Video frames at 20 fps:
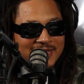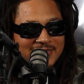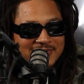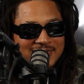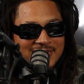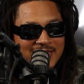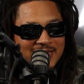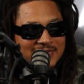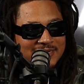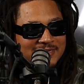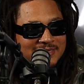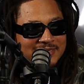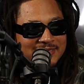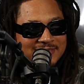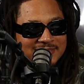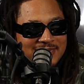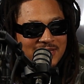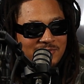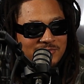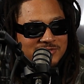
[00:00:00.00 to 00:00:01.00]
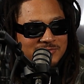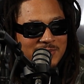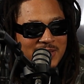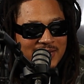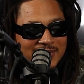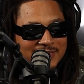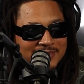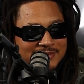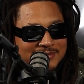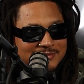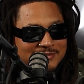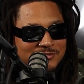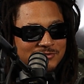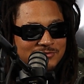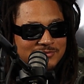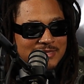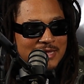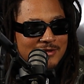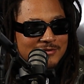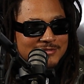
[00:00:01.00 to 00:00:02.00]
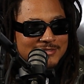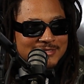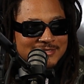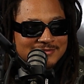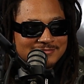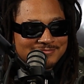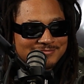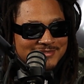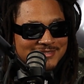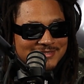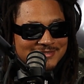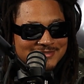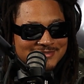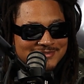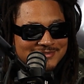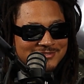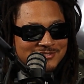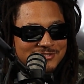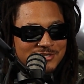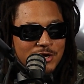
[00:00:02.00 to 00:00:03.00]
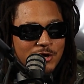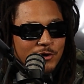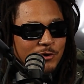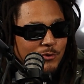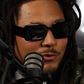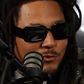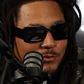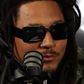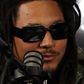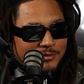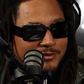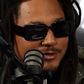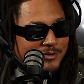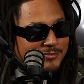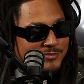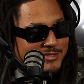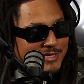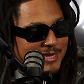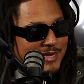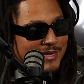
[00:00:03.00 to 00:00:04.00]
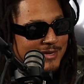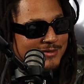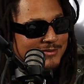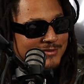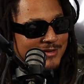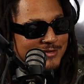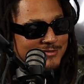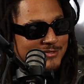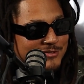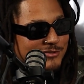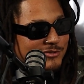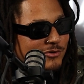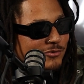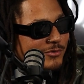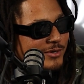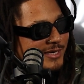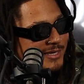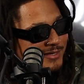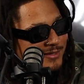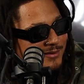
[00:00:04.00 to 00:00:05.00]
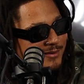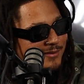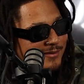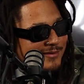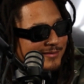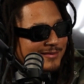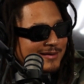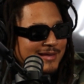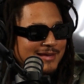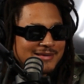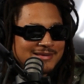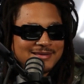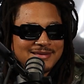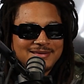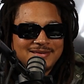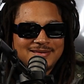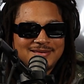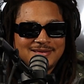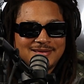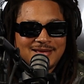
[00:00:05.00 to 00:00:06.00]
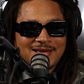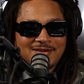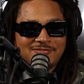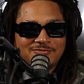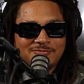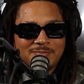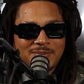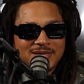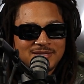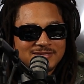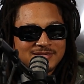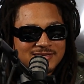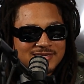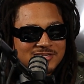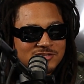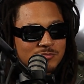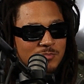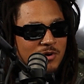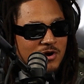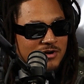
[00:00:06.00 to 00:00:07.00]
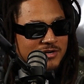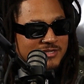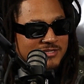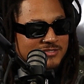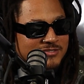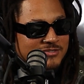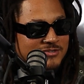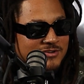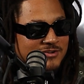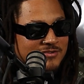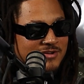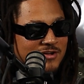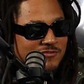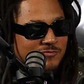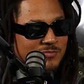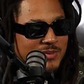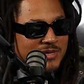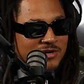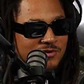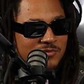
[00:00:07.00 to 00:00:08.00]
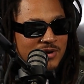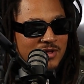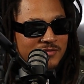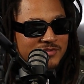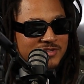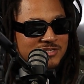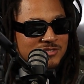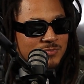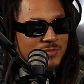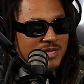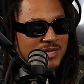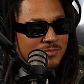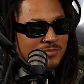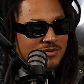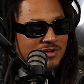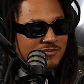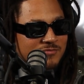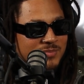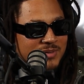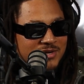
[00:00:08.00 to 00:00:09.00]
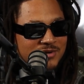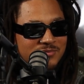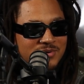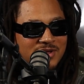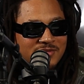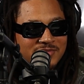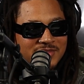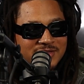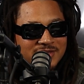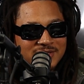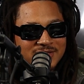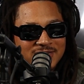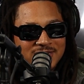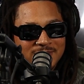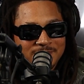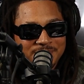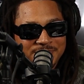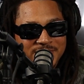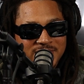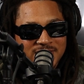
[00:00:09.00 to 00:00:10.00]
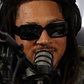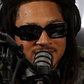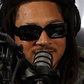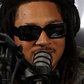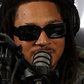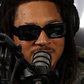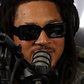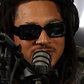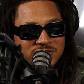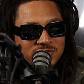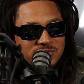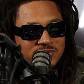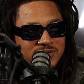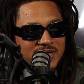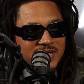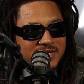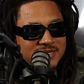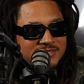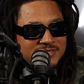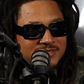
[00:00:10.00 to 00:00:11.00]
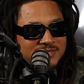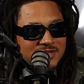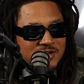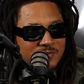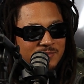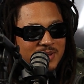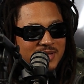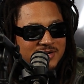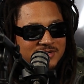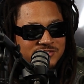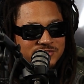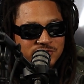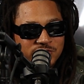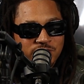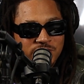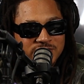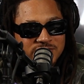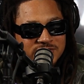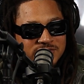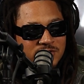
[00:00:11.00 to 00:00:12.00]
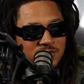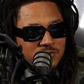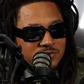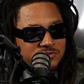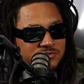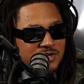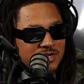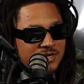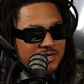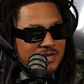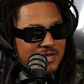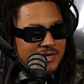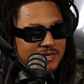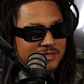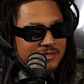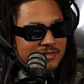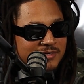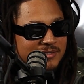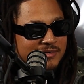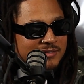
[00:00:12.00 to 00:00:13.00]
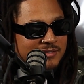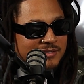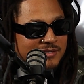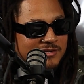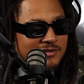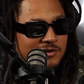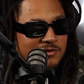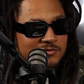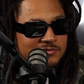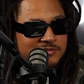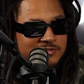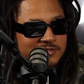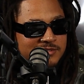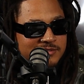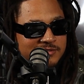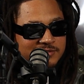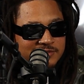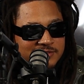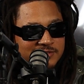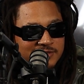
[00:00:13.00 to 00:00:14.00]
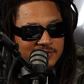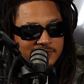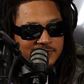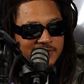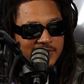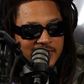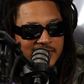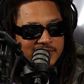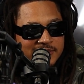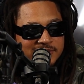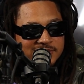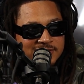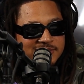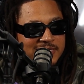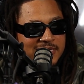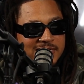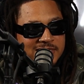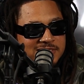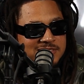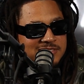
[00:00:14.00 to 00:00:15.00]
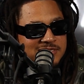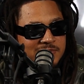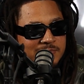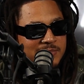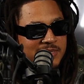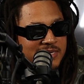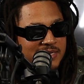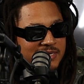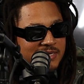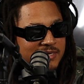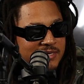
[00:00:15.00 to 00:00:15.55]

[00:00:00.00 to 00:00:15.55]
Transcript: And like that was back in 2002, you know what I'm saying? 2003, dog. Like I've been to these parties, I've been around these people. I've been around the B2Ks and their manager Chris Stoke trying to like, hint things to me.